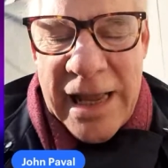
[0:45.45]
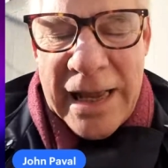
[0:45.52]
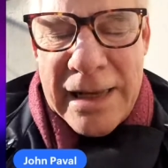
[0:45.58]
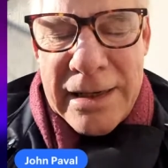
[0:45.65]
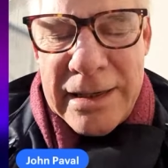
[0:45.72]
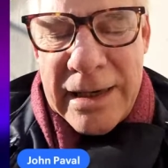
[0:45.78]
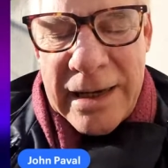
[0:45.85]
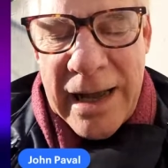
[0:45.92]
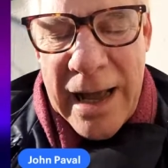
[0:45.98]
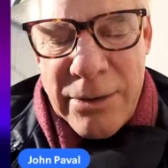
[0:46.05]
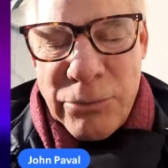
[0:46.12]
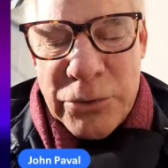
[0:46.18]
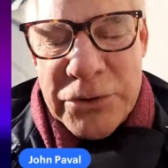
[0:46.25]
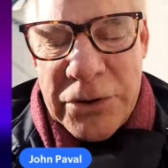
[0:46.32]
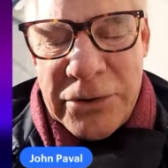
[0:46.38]
and I
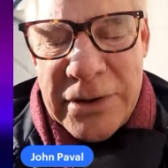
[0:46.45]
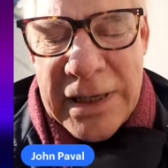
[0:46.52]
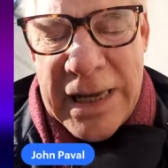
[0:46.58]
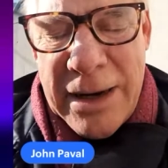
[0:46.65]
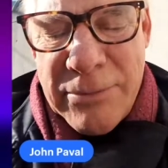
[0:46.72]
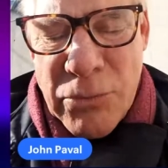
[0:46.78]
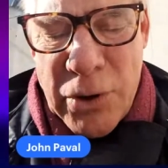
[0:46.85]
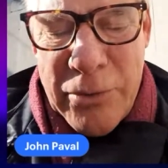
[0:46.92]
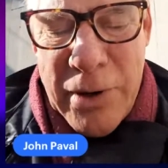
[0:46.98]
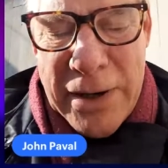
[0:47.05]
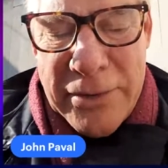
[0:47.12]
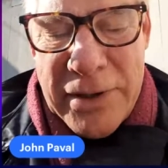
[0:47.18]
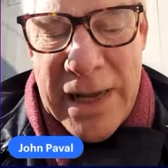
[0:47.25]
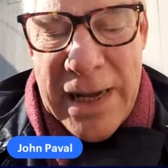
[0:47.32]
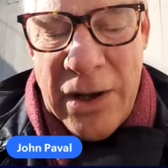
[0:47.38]
will turn the camera
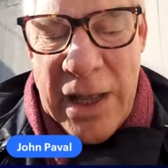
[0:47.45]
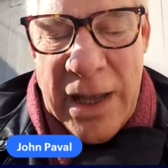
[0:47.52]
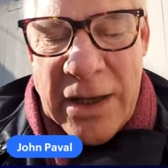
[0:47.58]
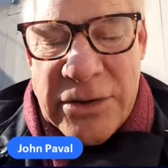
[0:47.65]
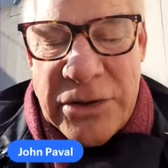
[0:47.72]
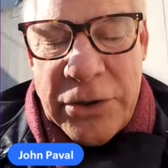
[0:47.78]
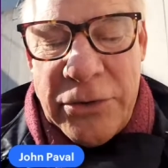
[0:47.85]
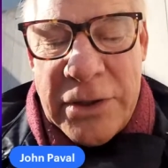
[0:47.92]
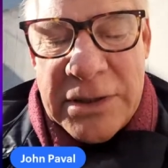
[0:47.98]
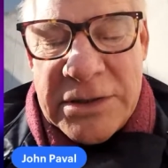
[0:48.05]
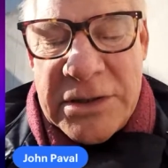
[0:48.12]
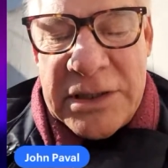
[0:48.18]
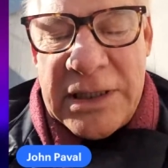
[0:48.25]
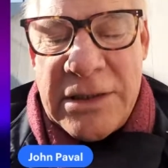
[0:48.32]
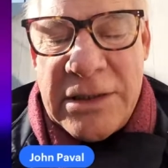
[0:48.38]
around now so you can
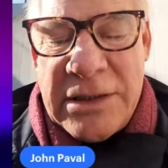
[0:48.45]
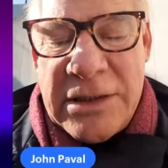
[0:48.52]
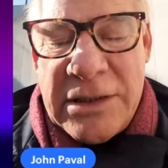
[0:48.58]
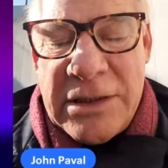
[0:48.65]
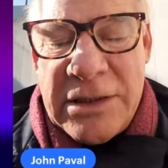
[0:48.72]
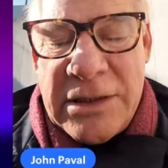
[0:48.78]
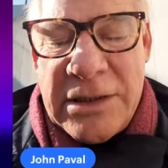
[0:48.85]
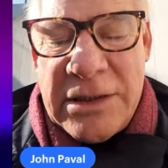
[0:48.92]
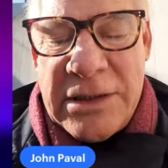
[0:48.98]
see the church as